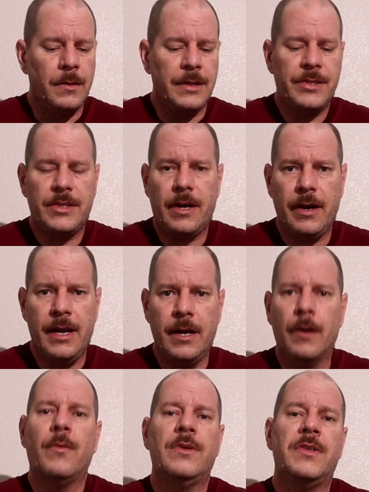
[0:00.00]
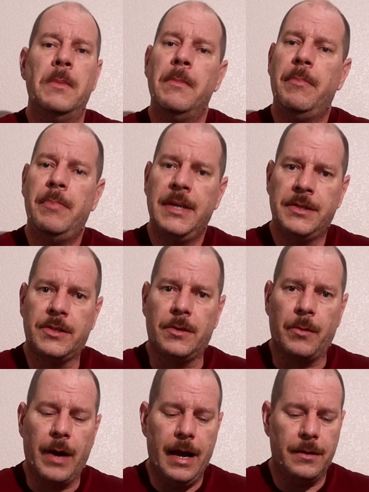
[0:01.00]
Let's start here with some
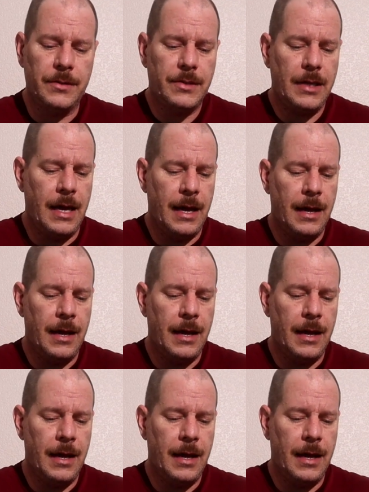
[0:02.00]
pistol rounds.